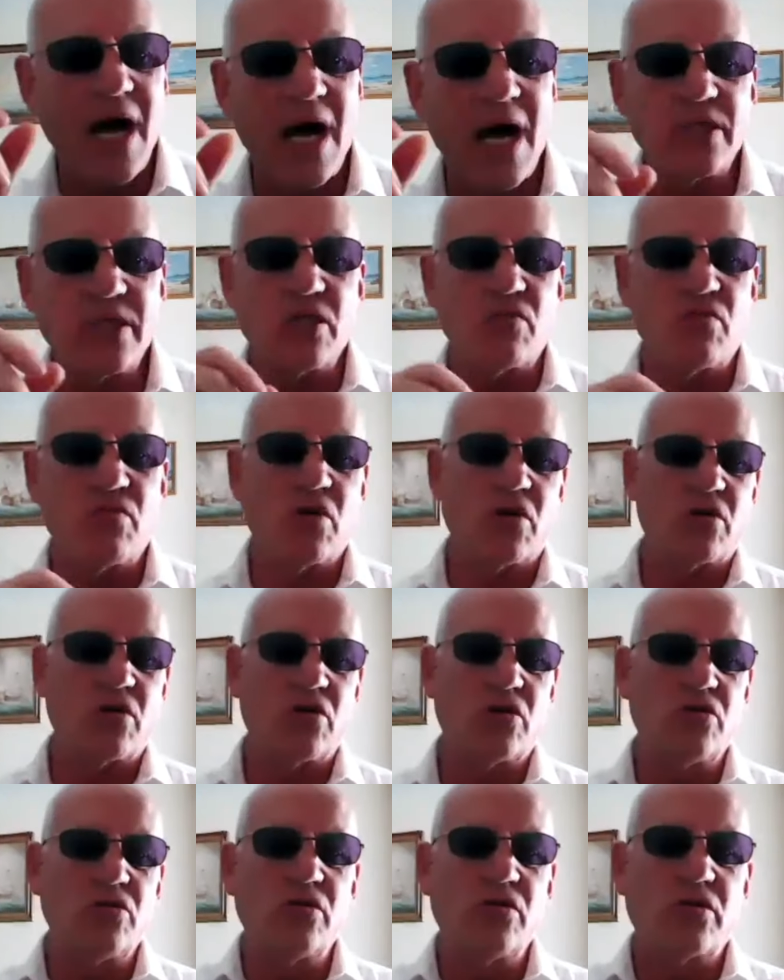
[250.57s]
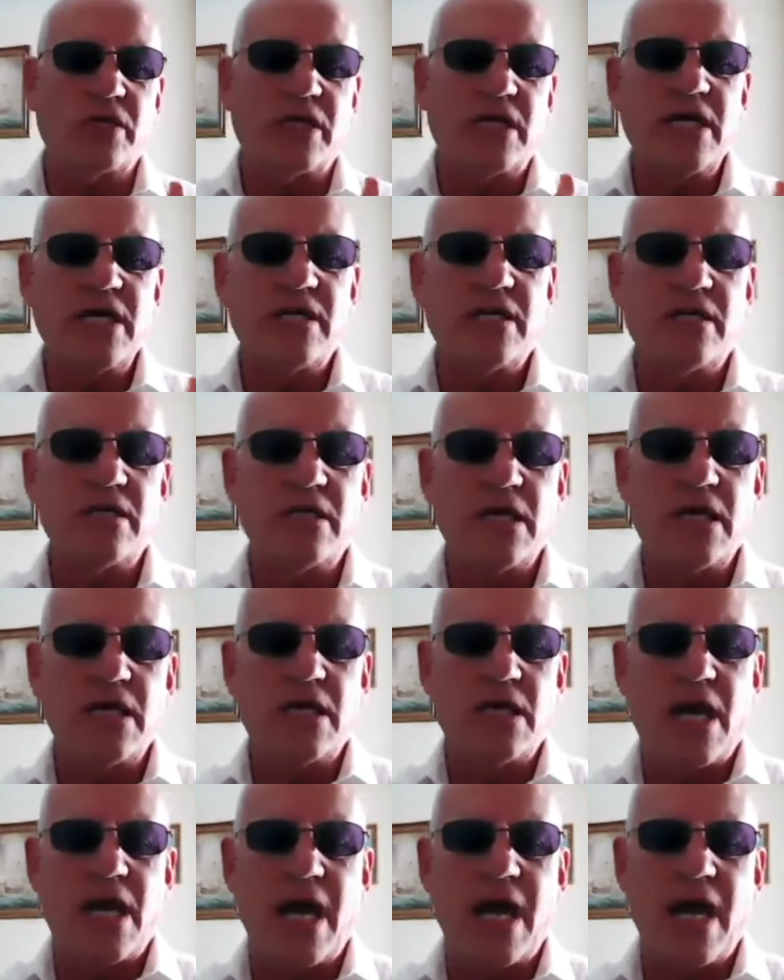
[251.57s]
And they were locating
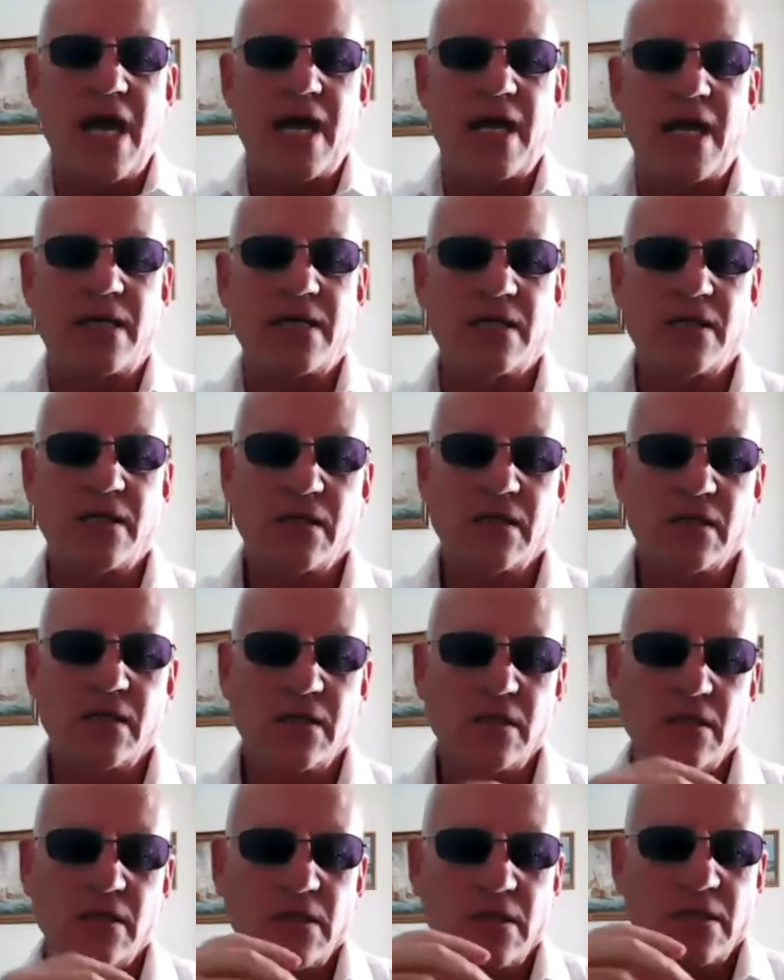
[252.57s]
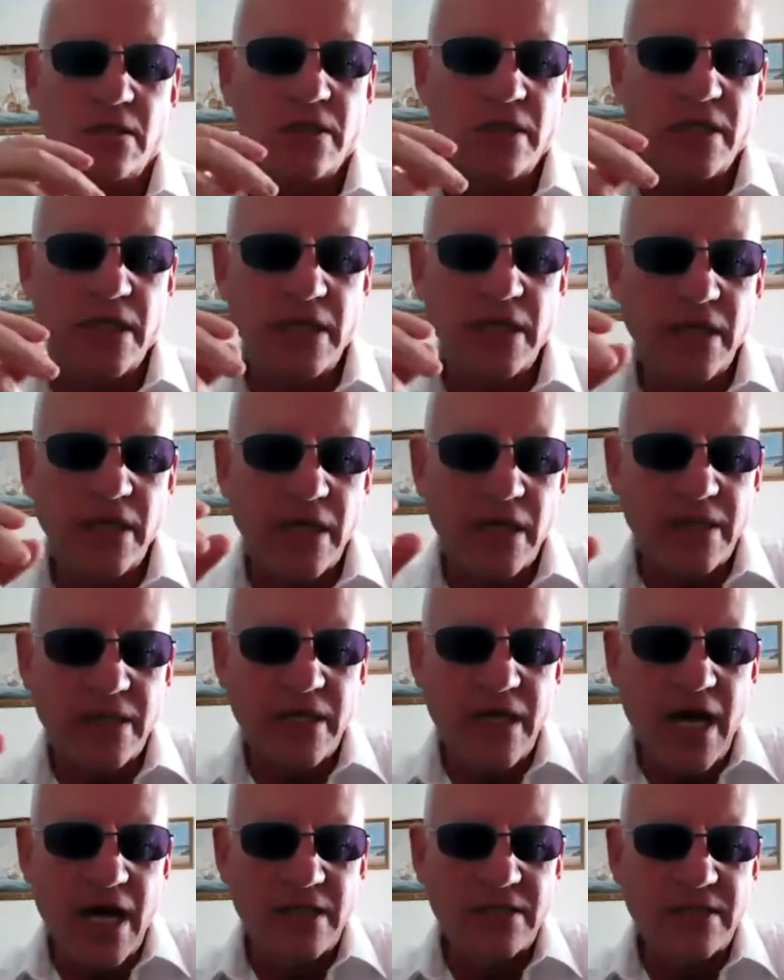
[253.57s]
the
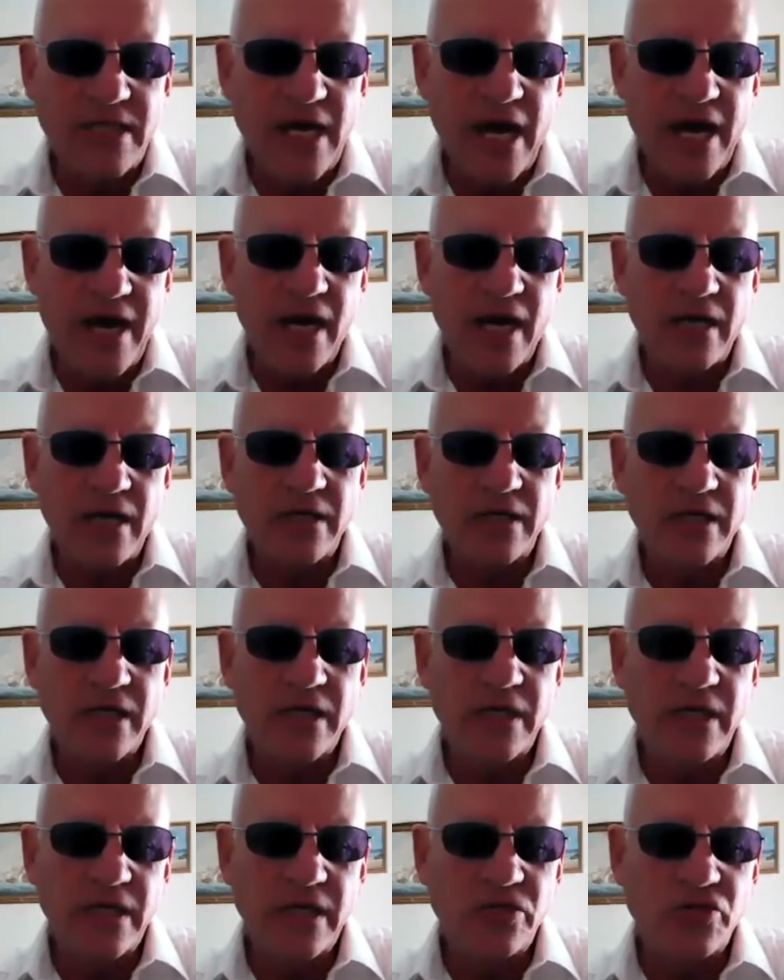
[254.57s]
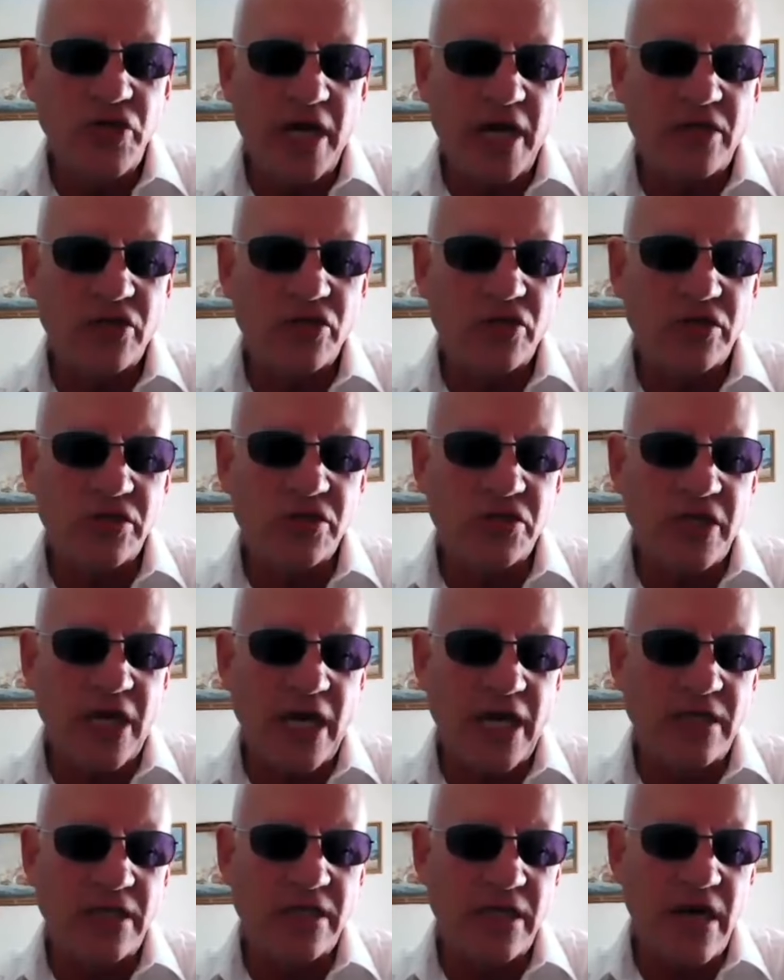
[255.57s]
antenna in the injection
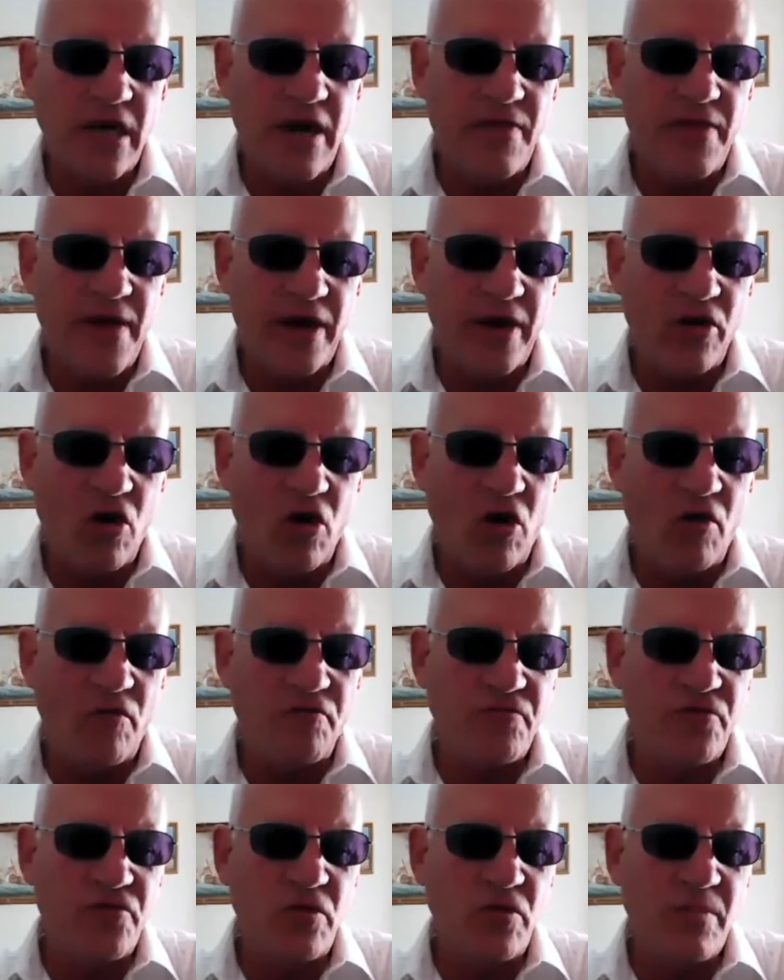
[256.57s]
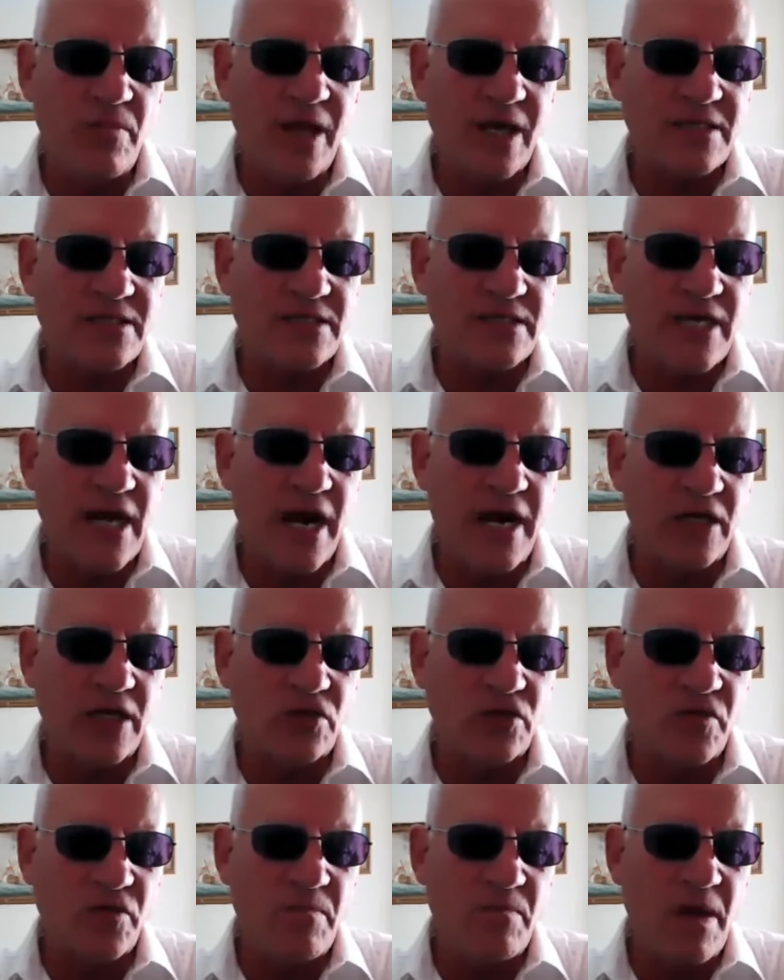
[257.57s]
site and then offering up their
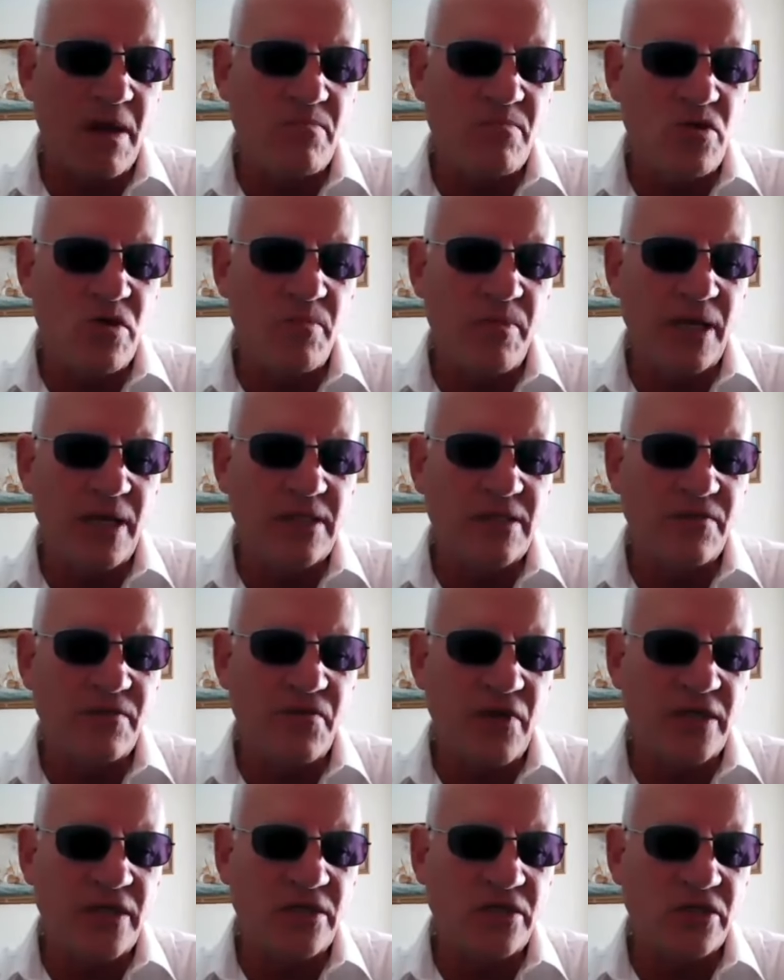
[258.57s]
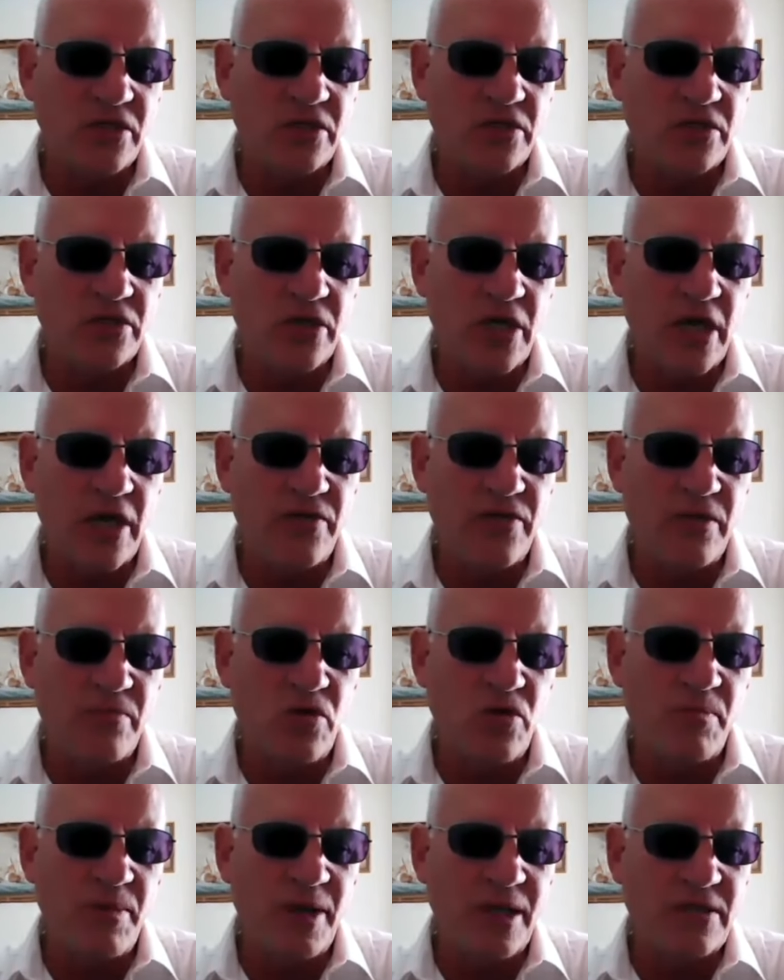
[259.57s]
scanners from their mobile devices, and
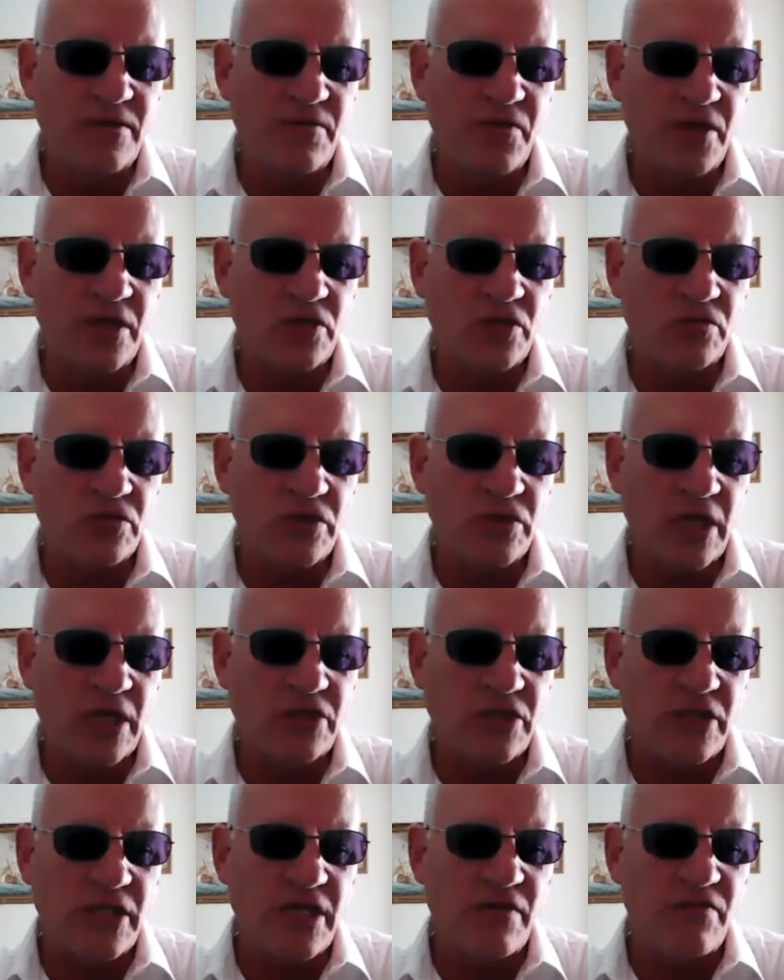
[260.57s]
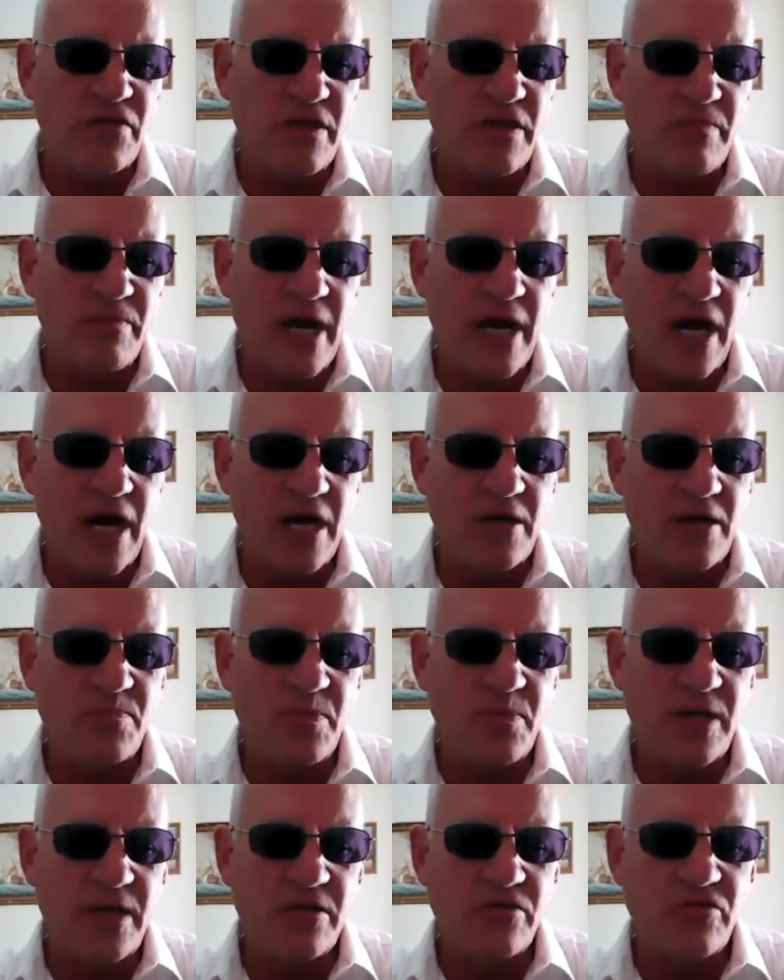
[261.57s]
the mobile device was actually giving them an
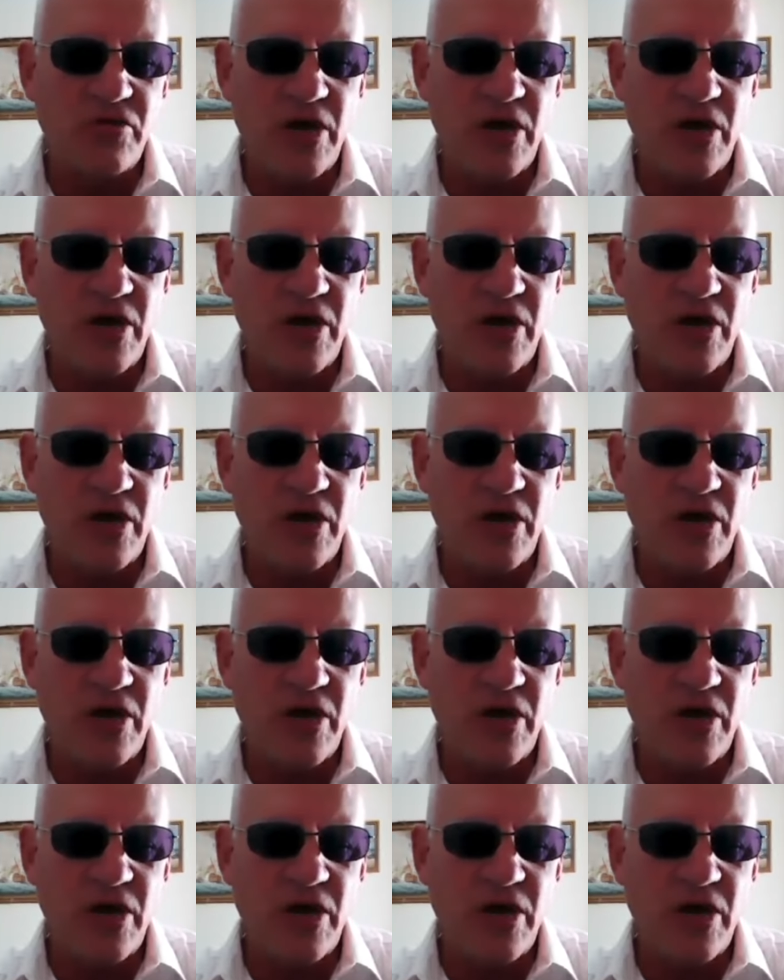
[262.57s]
IP